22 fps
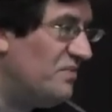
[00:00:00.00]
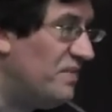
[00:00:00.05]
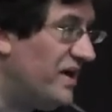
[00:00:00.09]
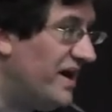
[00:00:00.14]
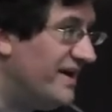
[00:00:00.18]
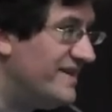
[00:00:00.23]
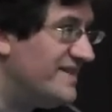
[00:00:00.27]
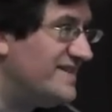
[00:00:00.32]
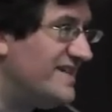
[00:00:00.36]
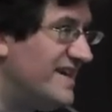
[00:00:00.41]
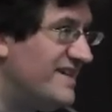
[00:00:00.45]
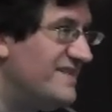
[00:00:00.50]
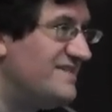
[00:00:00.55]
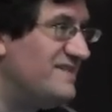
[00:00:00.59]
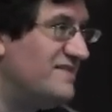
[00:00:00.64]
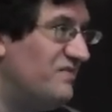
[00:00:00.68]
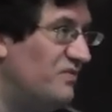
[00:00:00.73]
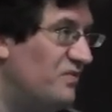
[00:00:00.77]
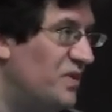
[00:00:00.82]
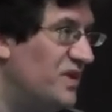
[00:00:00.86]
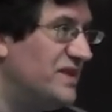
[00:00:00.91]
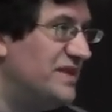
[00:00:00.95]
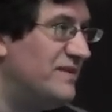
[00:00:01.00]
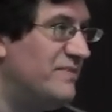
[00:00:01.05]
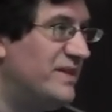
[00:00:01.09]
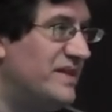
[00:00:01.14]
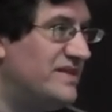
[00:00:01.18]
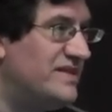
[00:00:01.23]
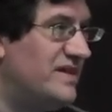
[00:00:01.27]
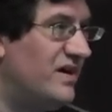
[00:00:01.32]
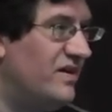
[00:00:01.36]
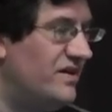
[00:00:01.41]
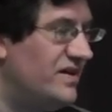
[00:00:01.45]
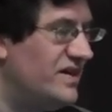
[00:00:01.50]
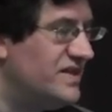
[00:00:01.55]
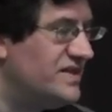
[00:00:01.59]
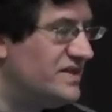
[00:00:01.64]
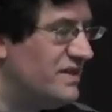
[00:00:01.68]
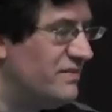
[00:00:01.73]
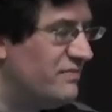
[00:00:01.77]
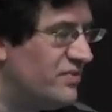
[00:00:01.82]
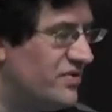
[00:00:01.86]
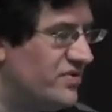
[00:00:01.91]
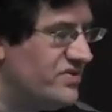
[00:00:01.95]
my sense of what the mentality
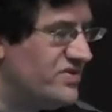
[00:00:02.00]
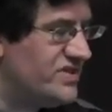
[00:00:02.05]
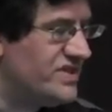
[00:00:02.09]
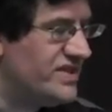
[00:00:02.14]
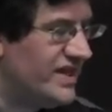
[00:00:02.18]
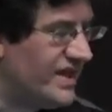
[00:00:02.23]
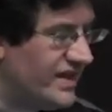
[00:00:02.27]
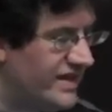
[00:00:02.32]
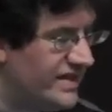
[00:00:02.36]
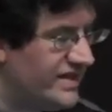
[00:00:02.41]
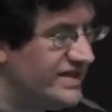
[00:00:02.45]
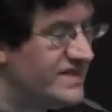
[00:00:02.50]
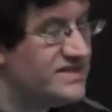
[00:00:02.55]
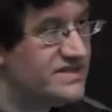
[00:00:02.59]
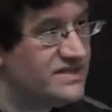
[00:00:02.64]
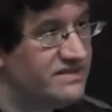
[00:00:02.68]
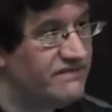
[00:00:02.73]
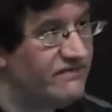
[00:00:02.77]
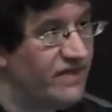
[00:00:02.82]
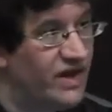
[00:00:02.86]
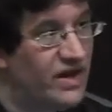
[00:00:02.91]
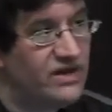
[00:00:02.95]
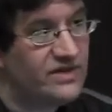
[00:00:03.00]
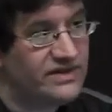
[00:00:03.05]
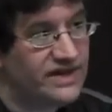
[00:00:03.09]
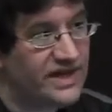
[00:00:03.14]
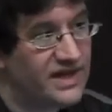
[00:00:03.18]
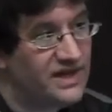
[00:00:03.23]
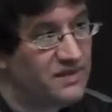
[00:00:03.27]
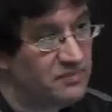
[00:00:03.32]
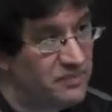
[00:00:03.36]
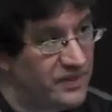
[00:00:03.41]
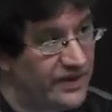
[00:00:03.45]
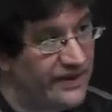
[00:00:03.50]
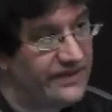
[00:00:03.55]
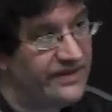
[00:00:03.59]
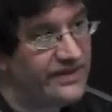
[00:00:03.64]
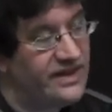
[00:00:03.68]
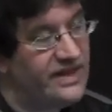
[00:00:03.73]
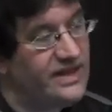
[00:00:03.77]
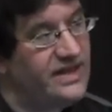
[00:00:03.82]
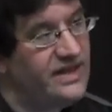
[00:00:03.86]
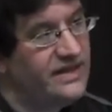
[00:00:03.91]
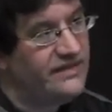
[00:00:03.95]
is that produces that, at least it's validated by
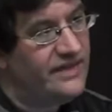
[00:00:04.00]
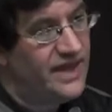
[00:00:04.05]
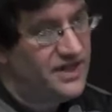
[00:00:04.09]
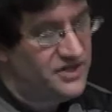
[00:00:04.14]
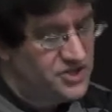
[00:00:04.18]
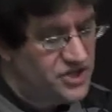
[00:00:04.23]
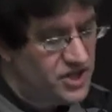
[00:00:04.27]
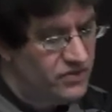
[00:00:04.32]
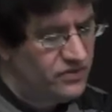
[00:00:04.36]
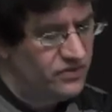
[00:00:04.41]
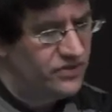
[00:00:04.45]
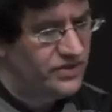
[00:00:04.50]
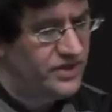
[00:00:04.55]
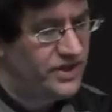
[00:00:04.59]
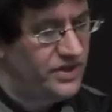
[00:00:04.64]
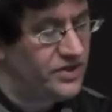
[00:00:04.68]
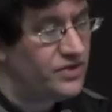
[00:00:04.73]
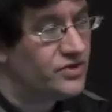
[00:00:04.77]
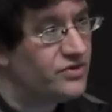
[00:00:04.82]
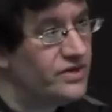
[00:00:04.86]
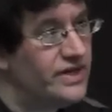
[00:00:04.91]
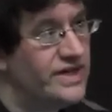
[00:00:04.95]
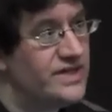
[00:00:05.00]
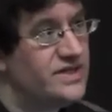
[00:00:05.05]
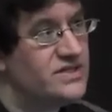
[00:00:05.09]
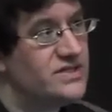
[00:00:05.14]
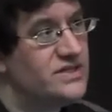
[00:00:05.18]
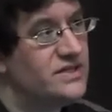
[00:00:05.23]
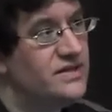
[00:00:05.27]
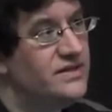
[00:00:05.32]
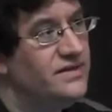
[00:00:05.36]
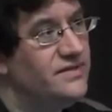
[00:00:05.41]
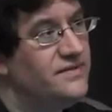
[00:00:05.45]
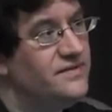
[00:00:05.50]
that general. He agrees.